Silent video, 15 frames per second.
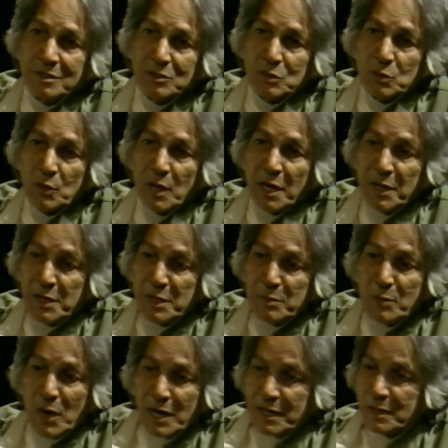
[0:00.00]
So
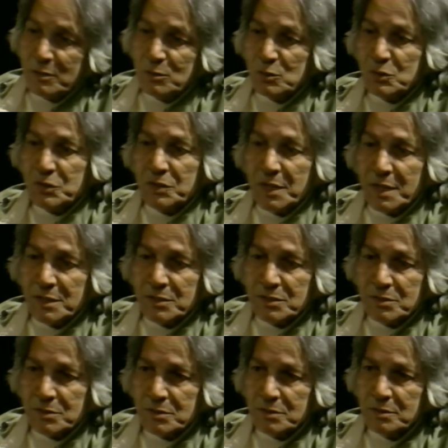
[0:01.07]
anybody who says
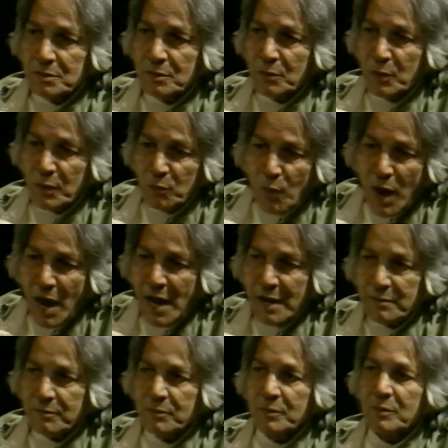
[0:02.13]

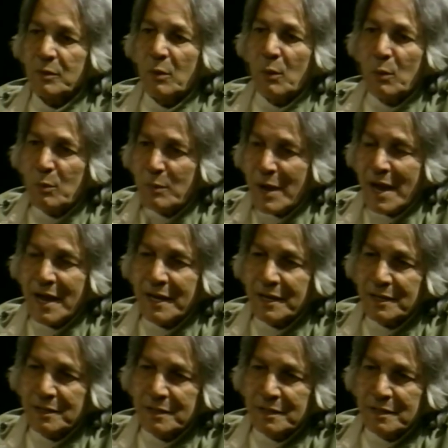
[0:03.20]
revive, go back,
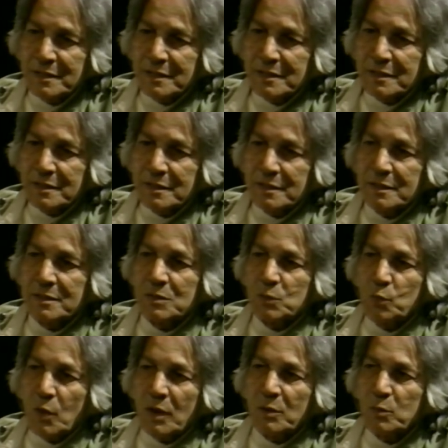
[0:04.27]
is
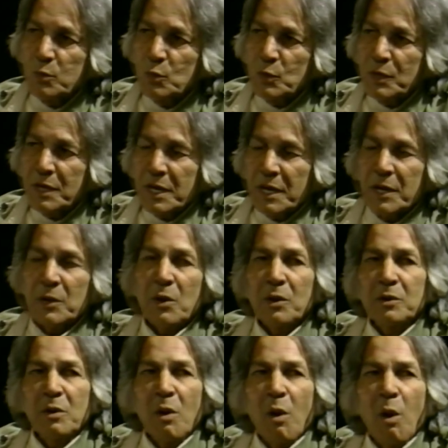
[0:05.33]
one who cannot
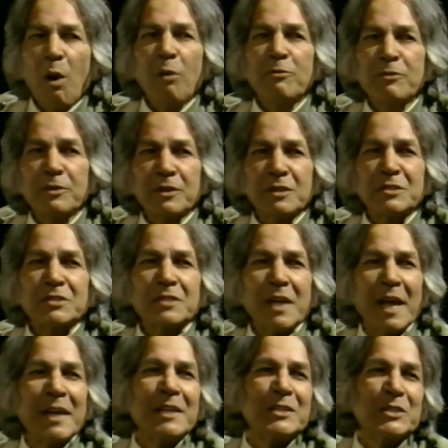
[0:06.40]
offer us
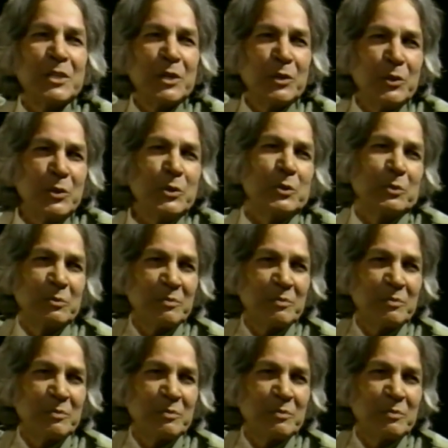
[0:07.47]
anything new.